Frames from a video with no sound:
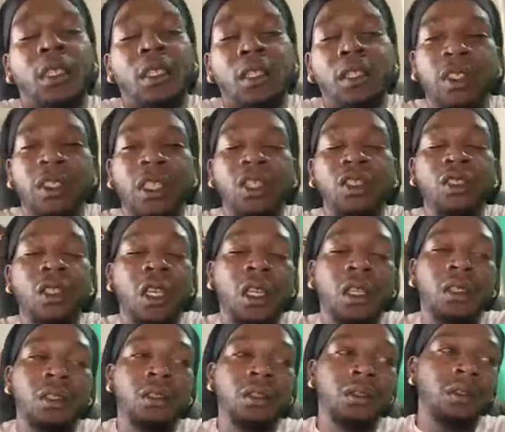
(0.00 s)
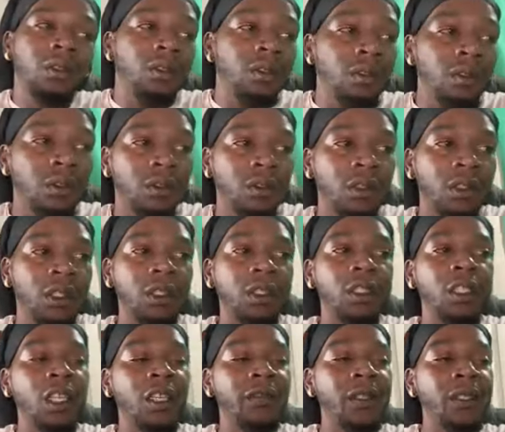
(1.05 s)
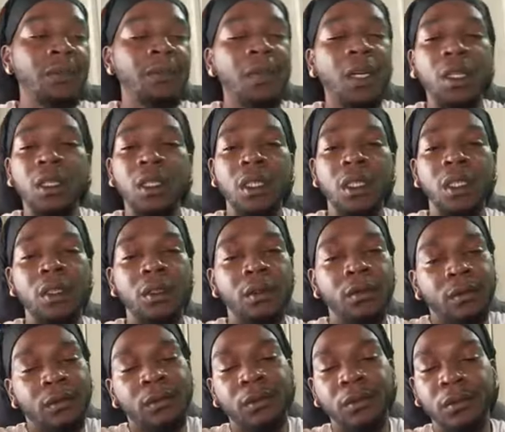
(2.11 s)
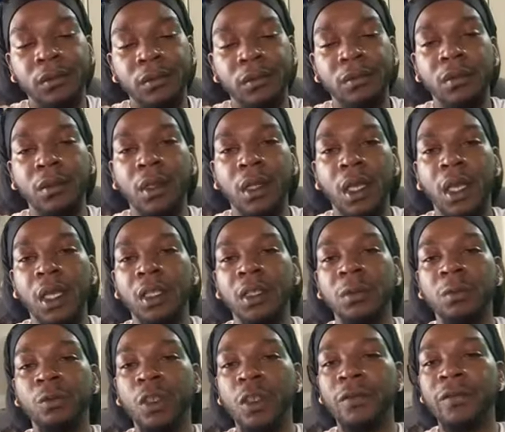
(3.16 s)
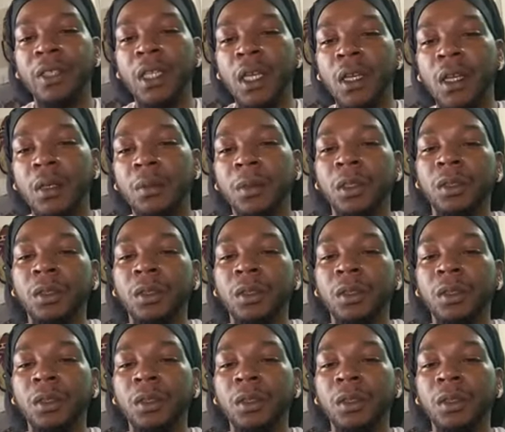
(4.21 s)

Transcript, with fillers: To say you have a, loving mother that had some rough time.